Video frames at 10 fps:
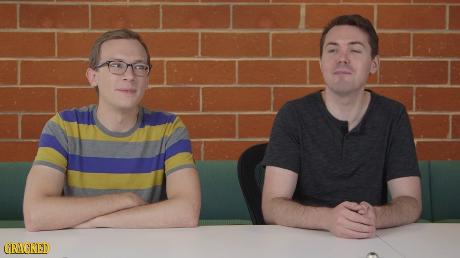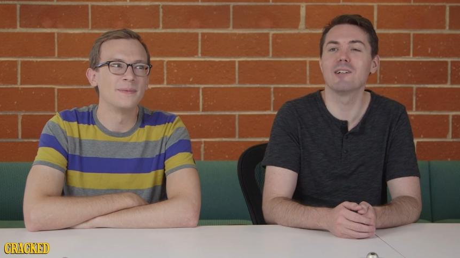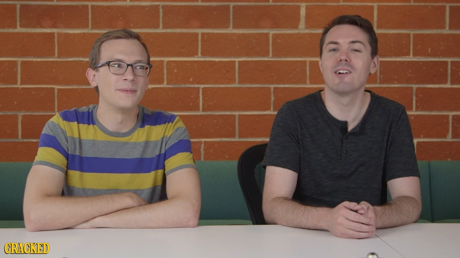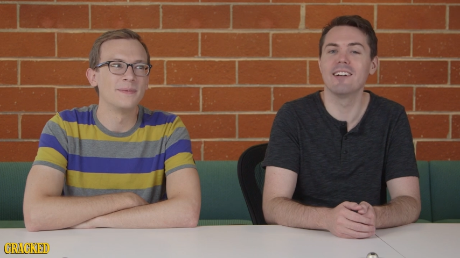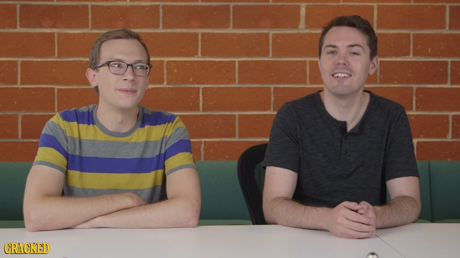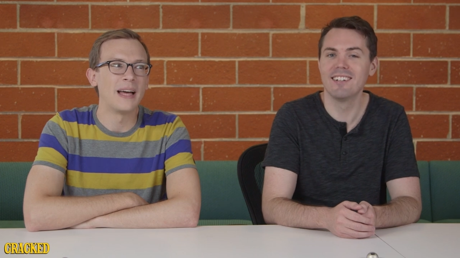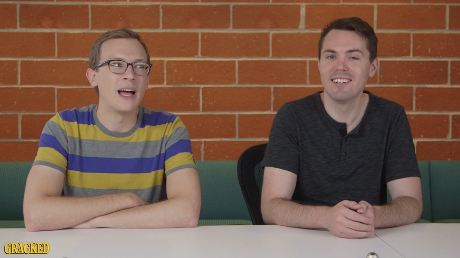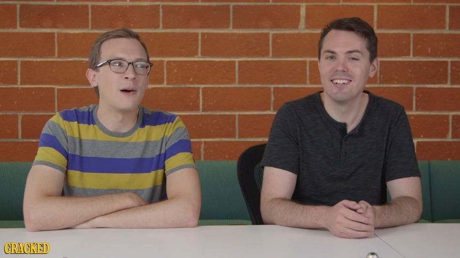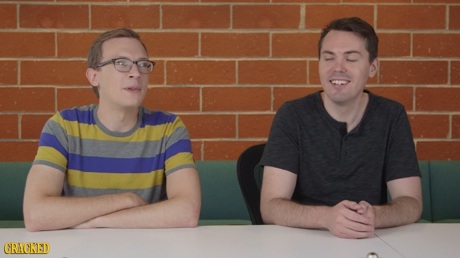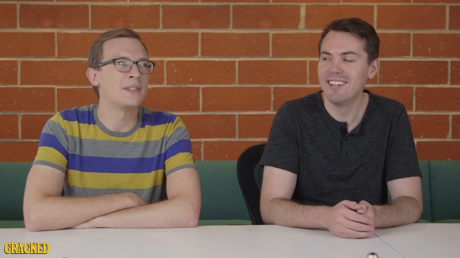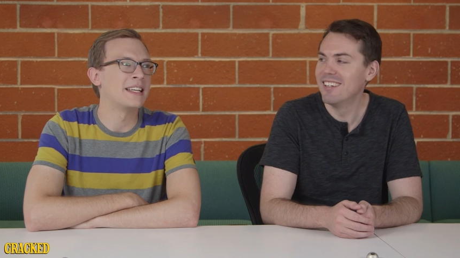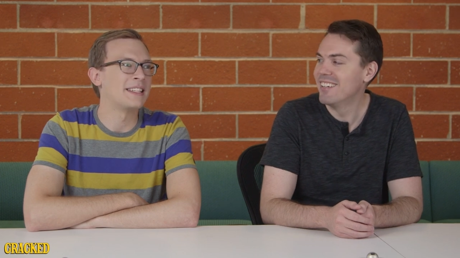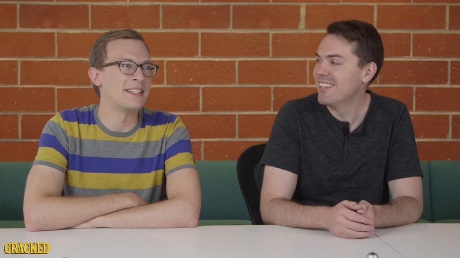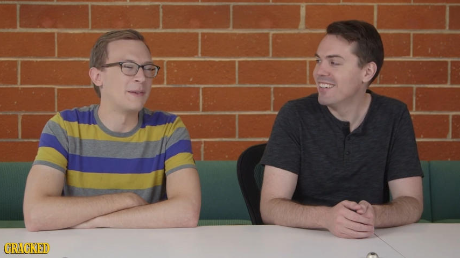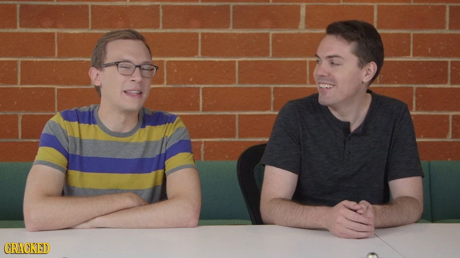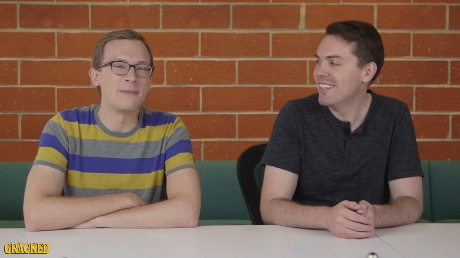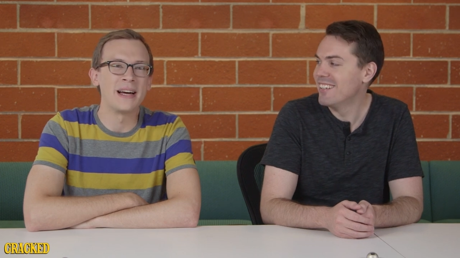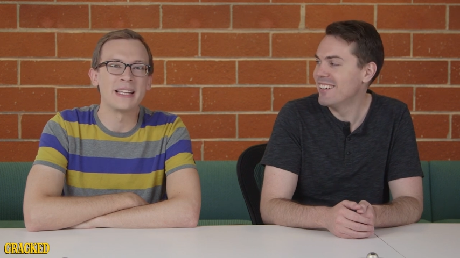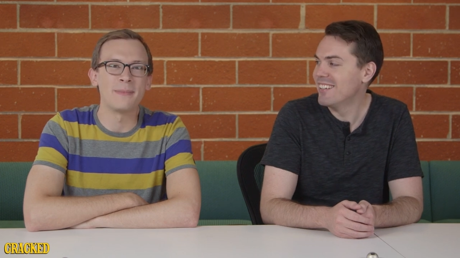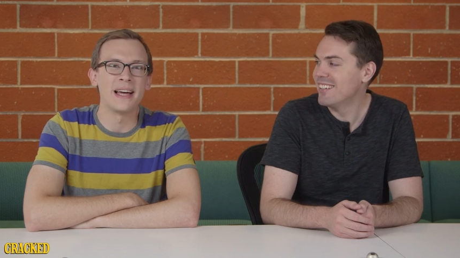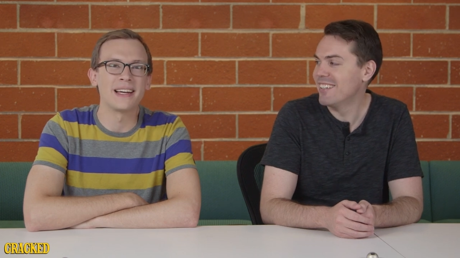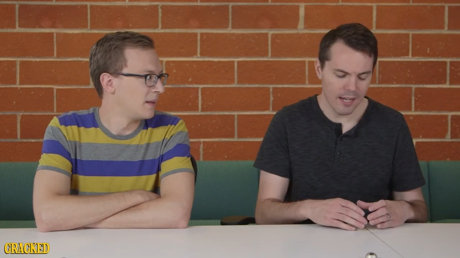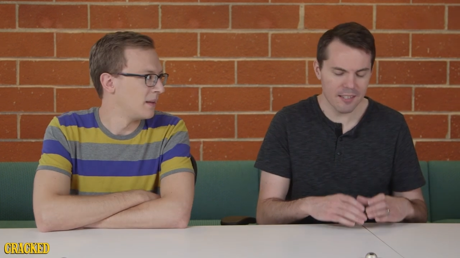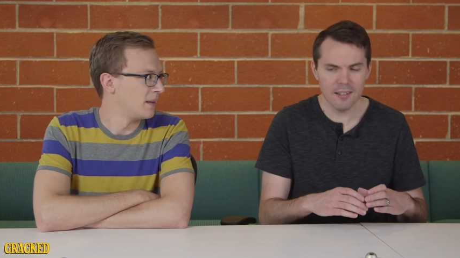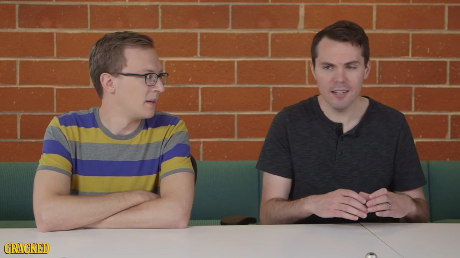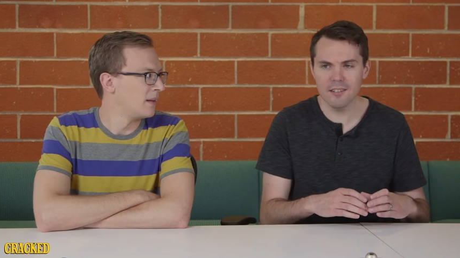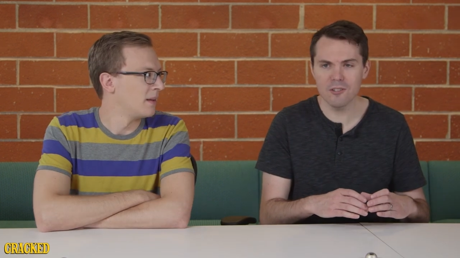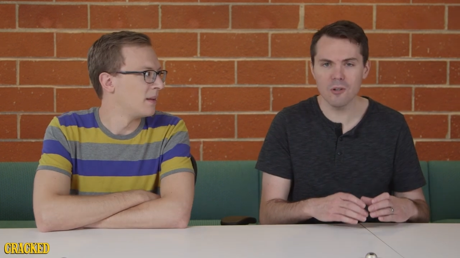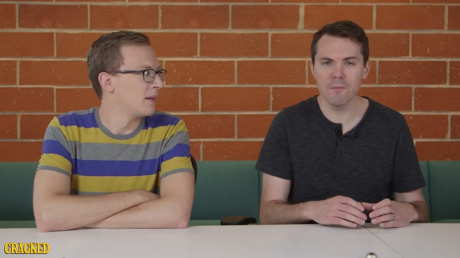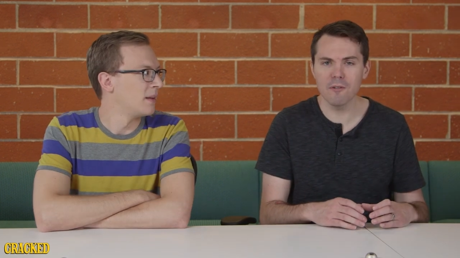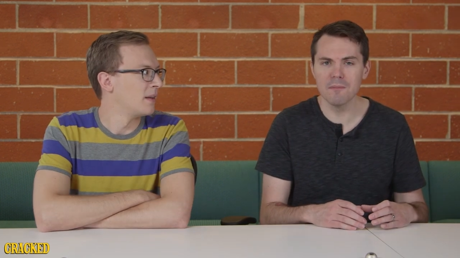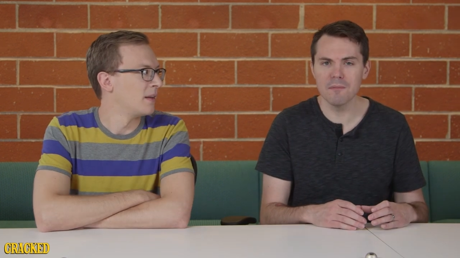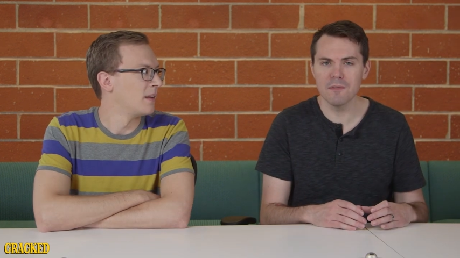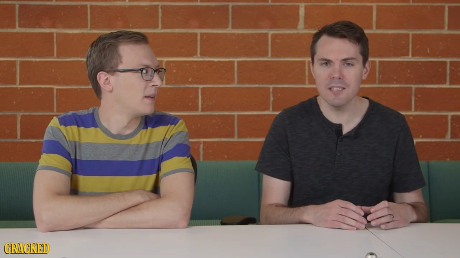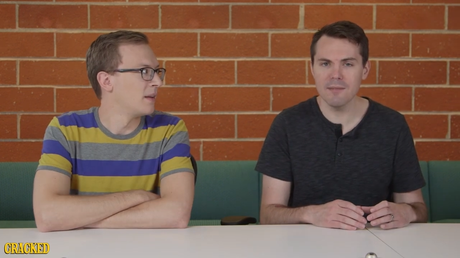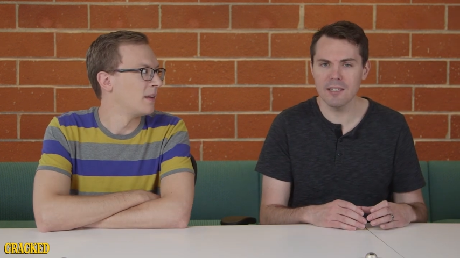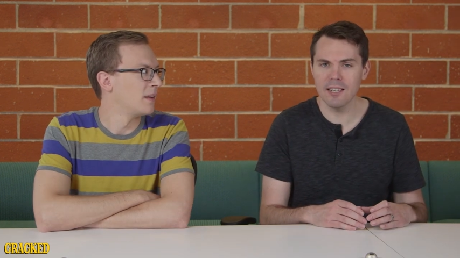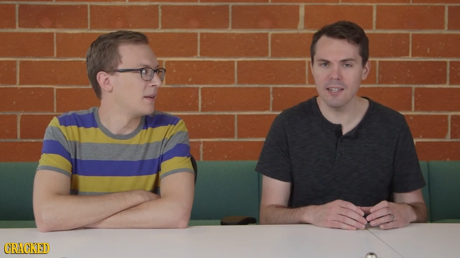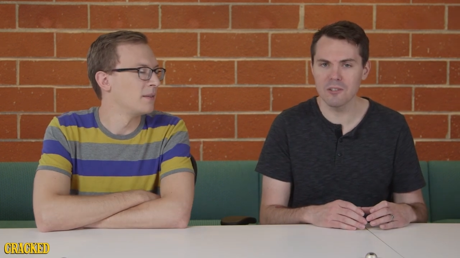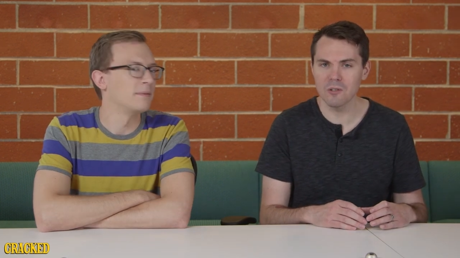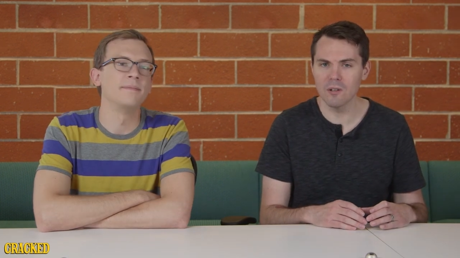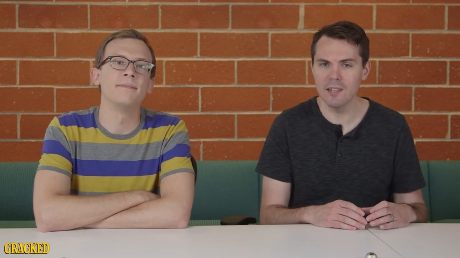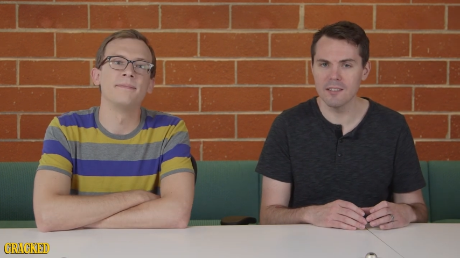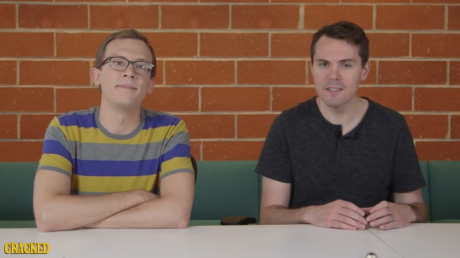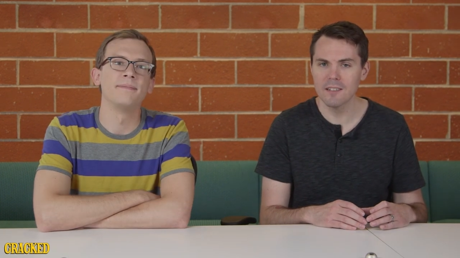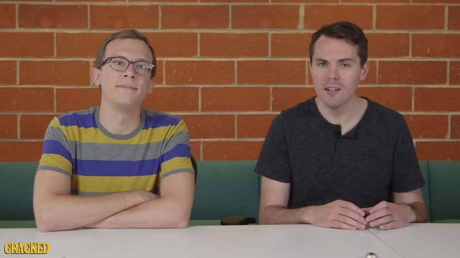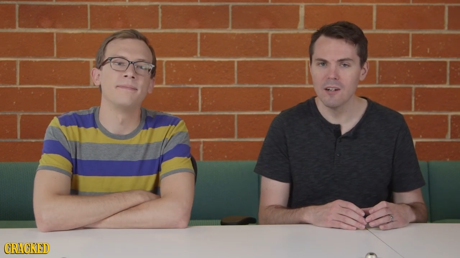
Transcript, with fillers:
Speaker 1: gonna be great. I hope those kids don't want the bikes back. It's a trope from Stephen King stories